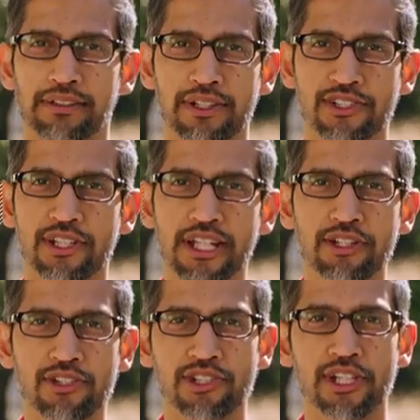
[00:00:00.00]
There is an
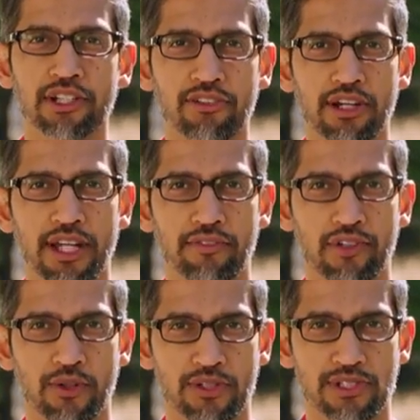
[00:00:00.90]
interesting trend I've
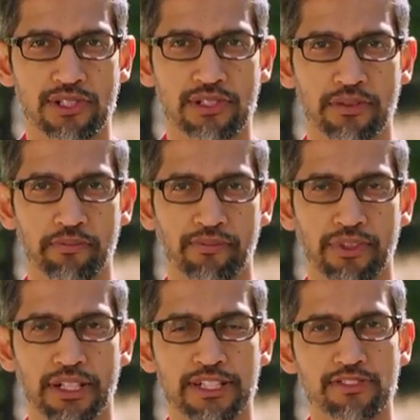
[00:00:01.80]
noticed.
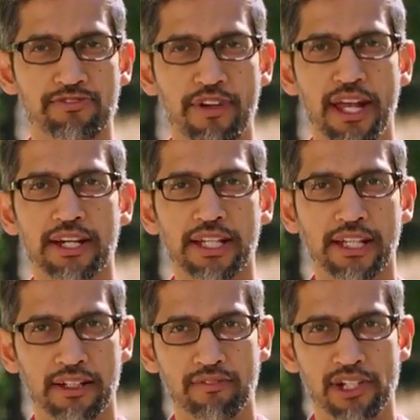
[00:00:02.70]
It's very
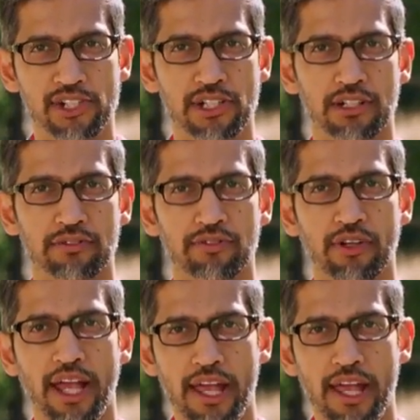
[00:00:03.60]
conventional for